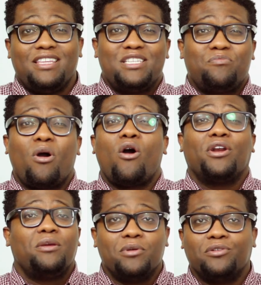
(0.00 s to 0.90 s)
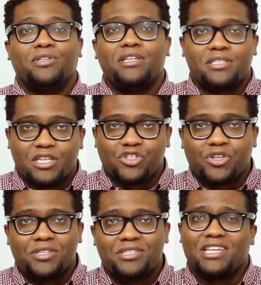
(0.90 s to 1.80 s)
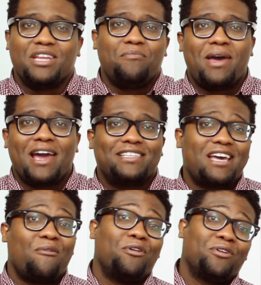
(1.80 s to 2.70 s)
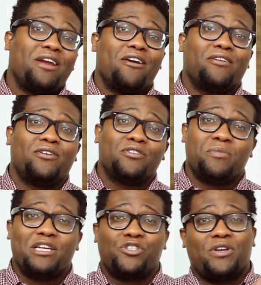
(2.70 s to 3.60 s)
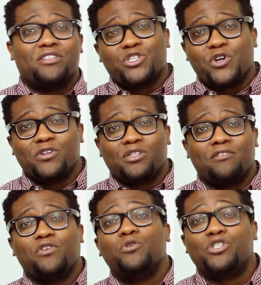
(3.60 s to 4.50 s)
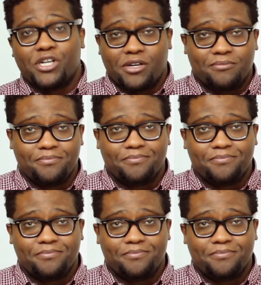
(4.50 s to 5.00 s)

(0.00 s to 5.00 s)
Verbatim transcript: These party-building decisions can impact how other characters may treat Serge in the future.